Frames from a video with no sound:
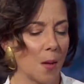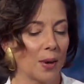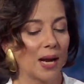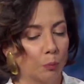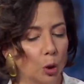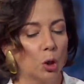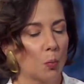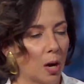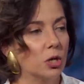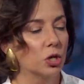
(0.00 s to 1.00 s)
But I pull no
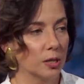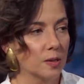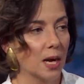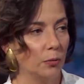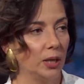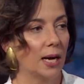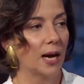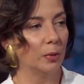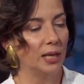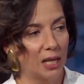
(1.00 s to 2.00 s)
punches. I really,
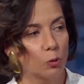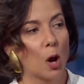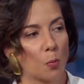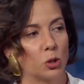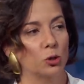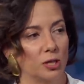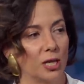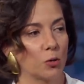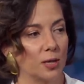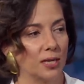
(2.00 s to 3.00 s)
I'm an equal opportunity
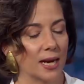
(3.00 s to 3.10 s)
critic.